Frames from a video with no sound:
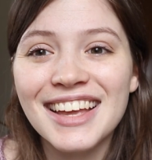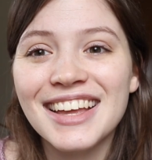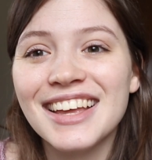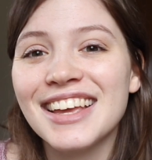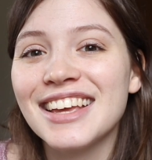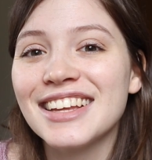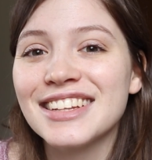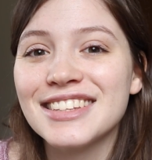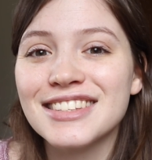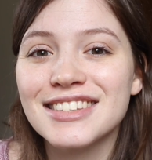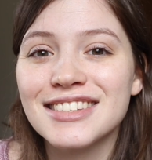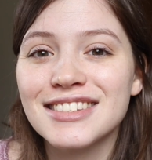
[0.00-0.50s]

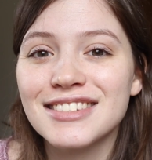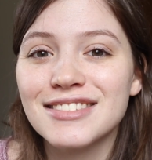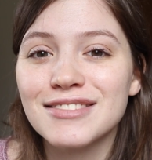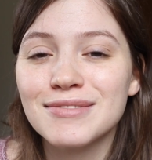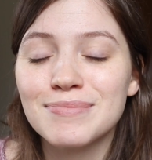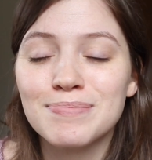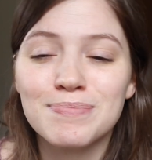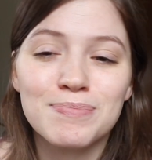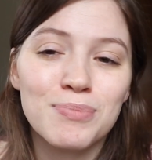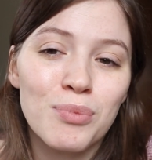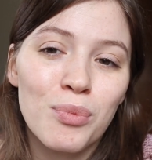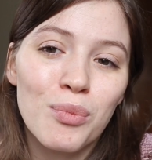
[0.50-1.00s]
it's
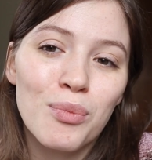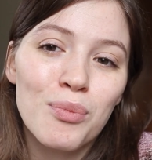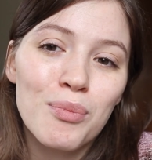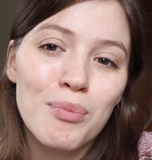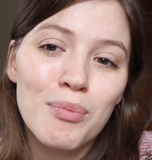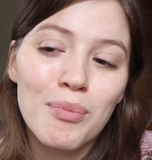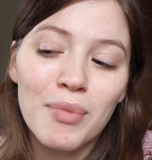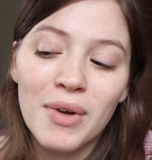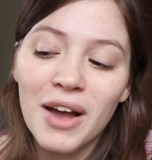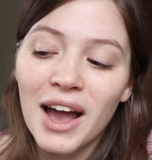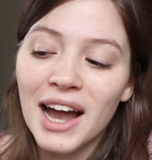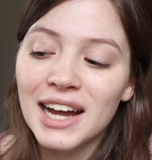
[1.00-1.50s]

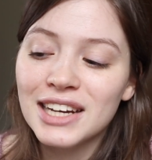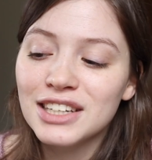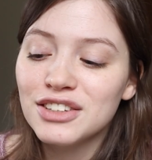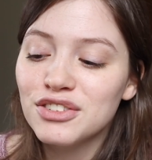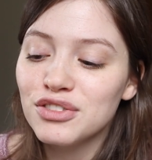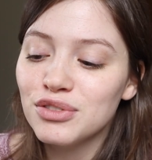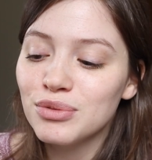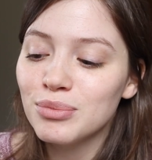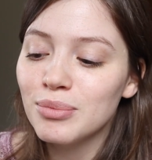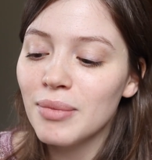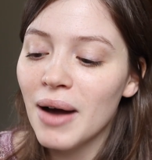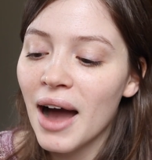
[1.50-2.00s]
kind
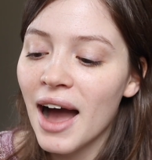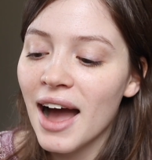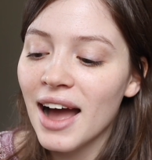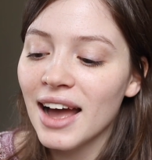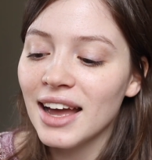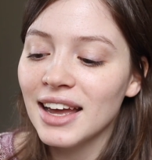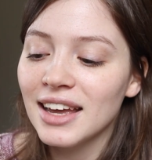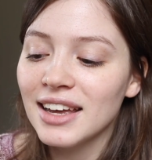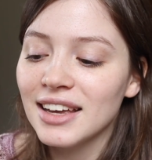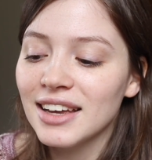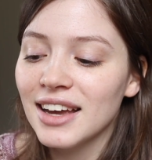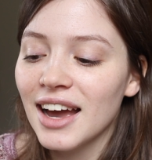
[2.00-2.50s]
of
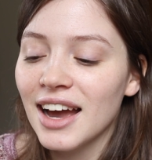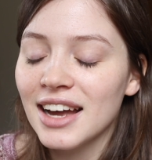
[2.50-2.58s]
my